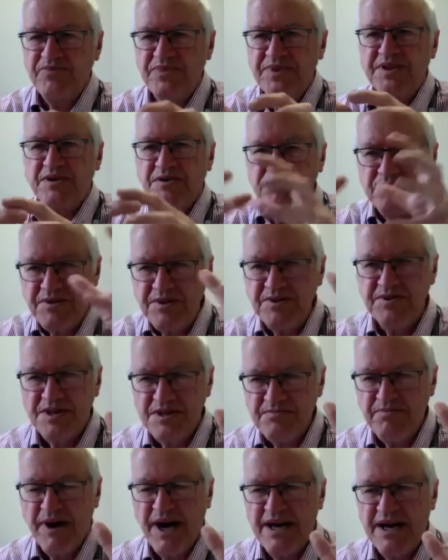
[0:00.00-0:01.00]
The
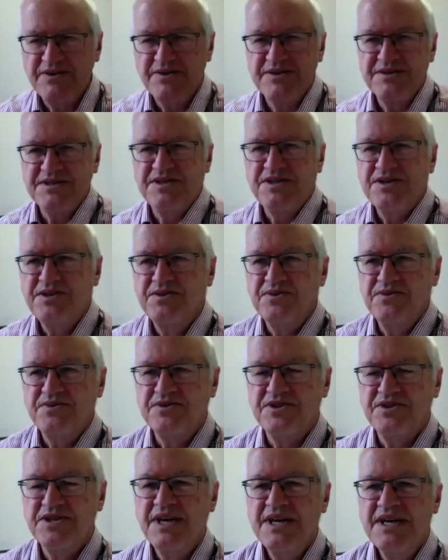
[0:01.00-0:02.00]
computing power is
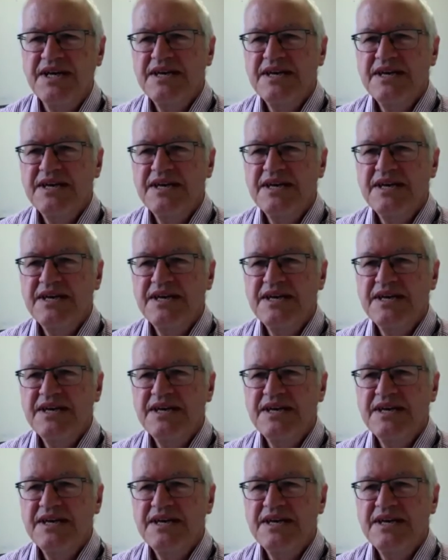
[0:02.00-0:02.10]
huge,